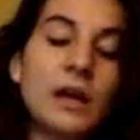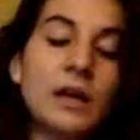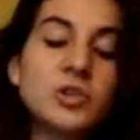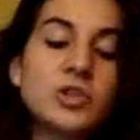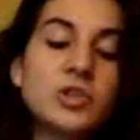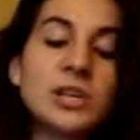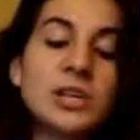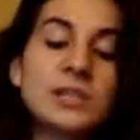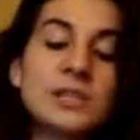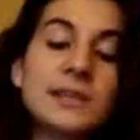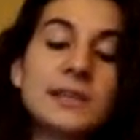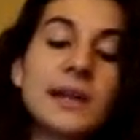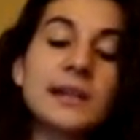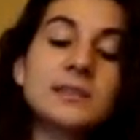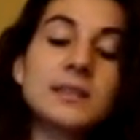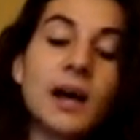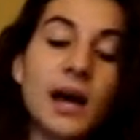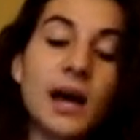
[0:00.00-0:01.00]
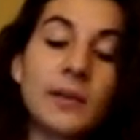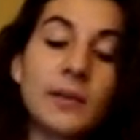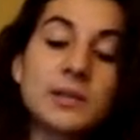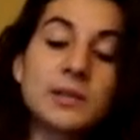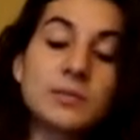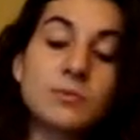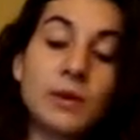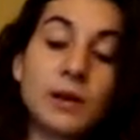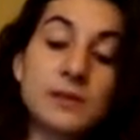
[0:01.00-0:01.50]
And just at that time
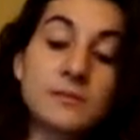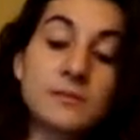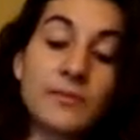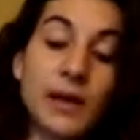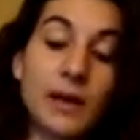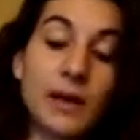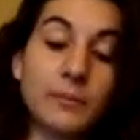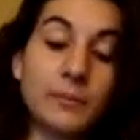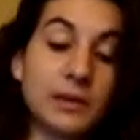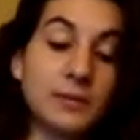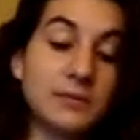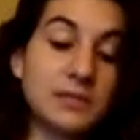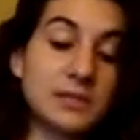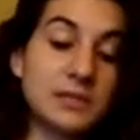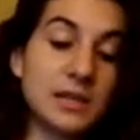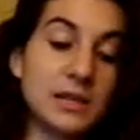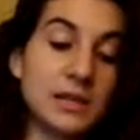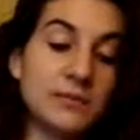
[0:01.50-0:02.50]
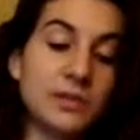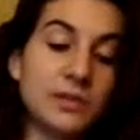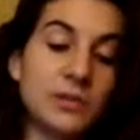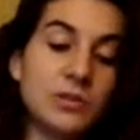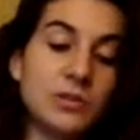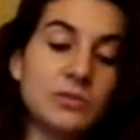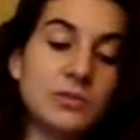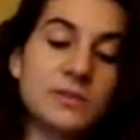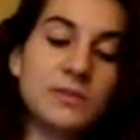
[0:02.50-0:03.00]
his wife's family received the
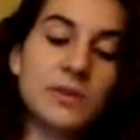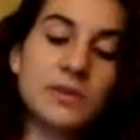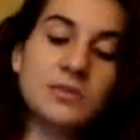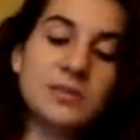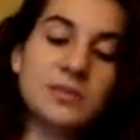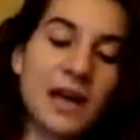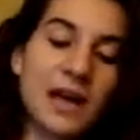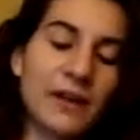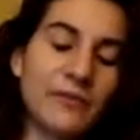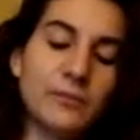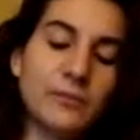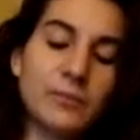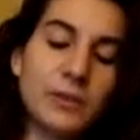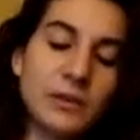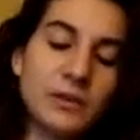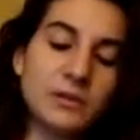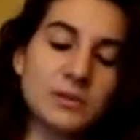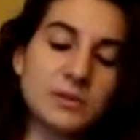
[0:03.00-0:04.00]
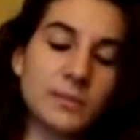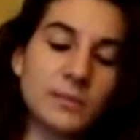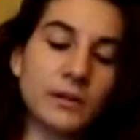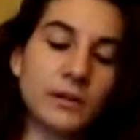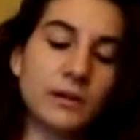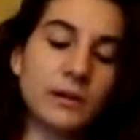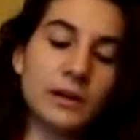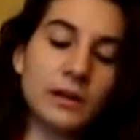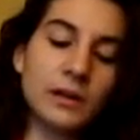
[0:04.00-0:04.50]
news of her death in
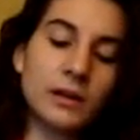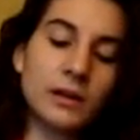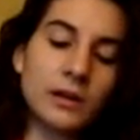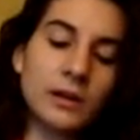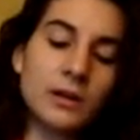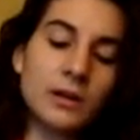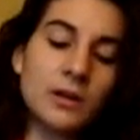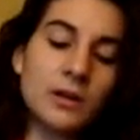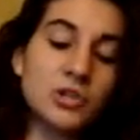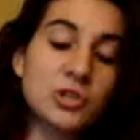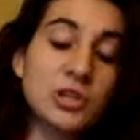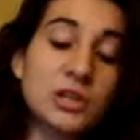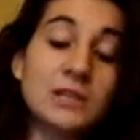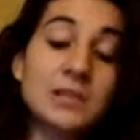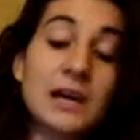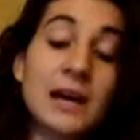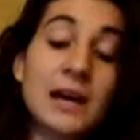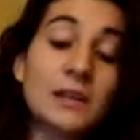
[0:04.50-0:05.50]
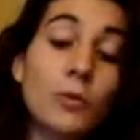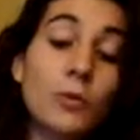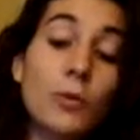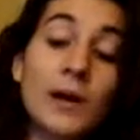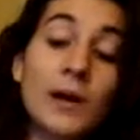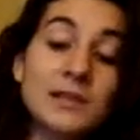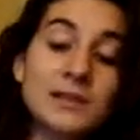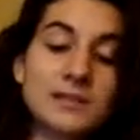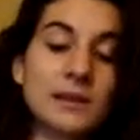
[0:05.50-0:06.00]
Petersburg. She had died
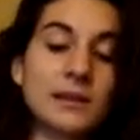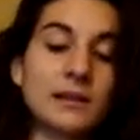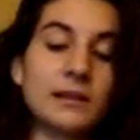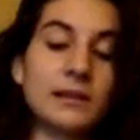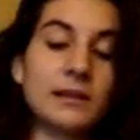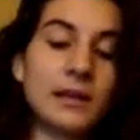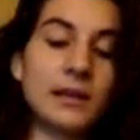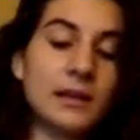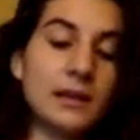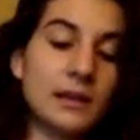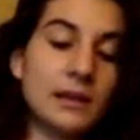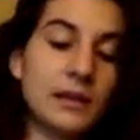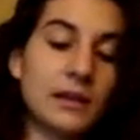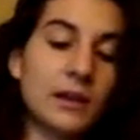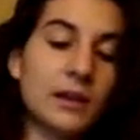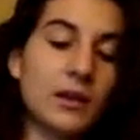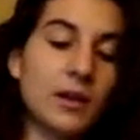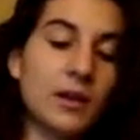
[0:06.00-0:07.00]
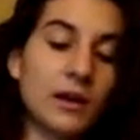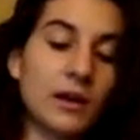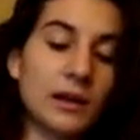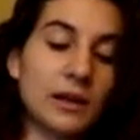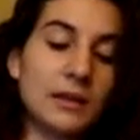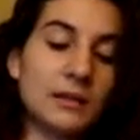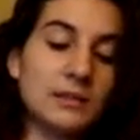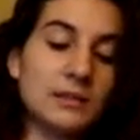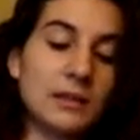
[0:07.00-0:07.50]
quite suddenly in a
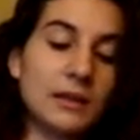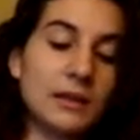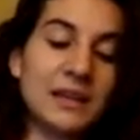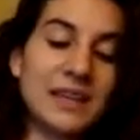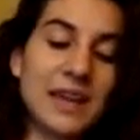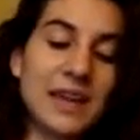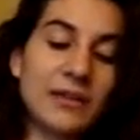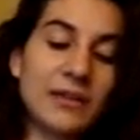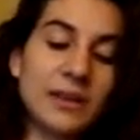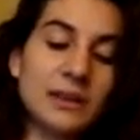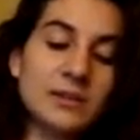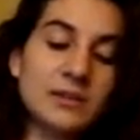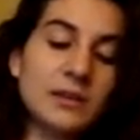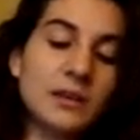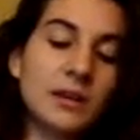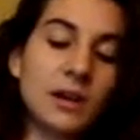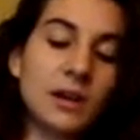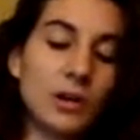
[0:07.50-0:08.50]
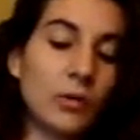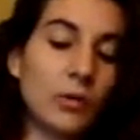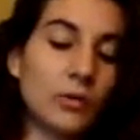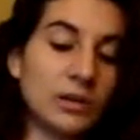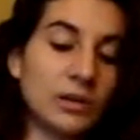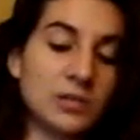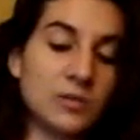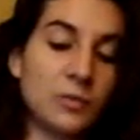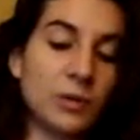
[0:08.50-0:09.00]
garret,
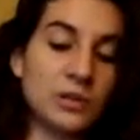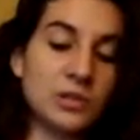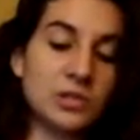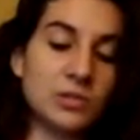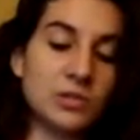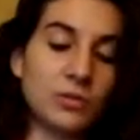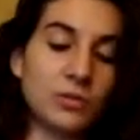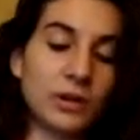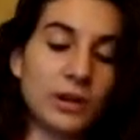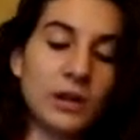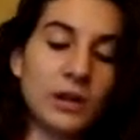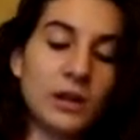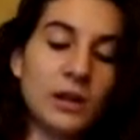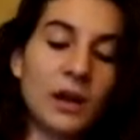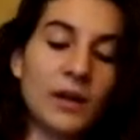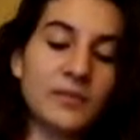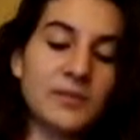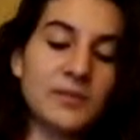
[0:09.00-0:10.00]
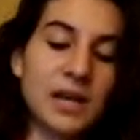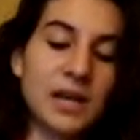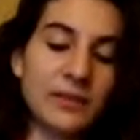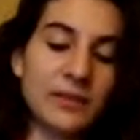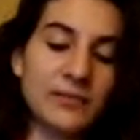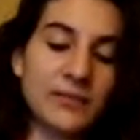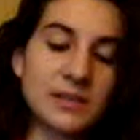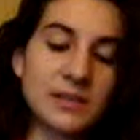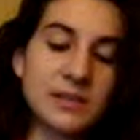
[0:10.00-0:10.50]
according to one story, of
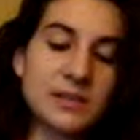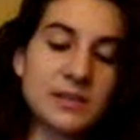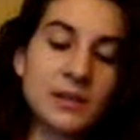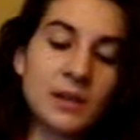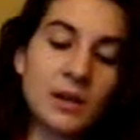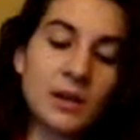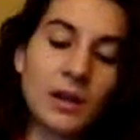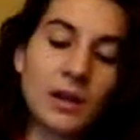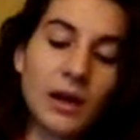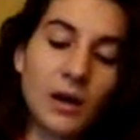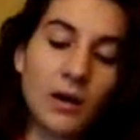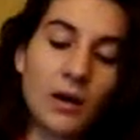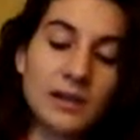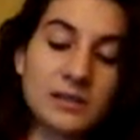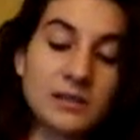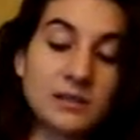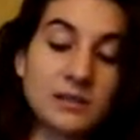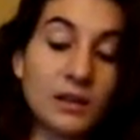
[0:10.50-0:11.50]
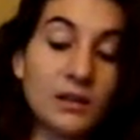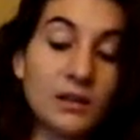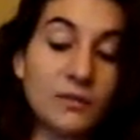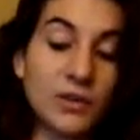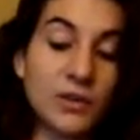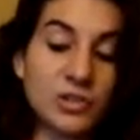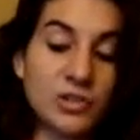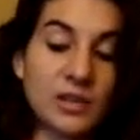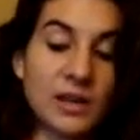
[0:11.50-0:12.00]
typhus, or as another
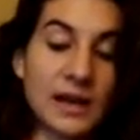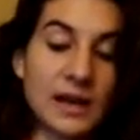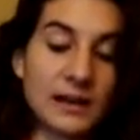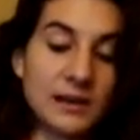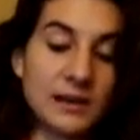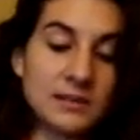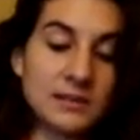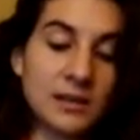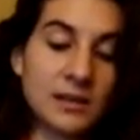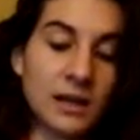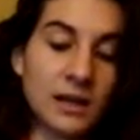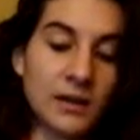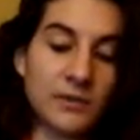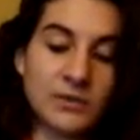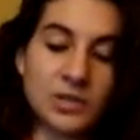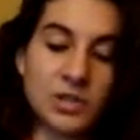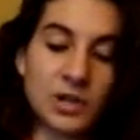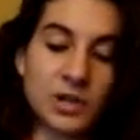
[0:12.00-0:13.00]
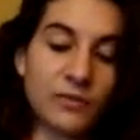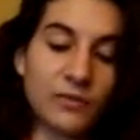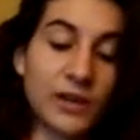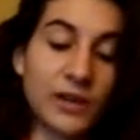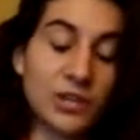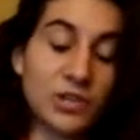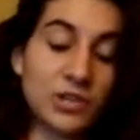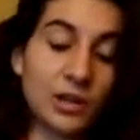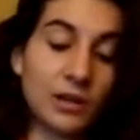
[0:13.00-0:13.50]
version had it, of
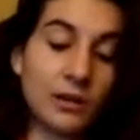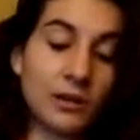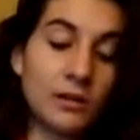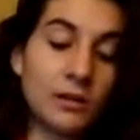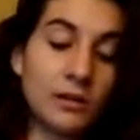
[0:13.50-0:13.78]
starvation.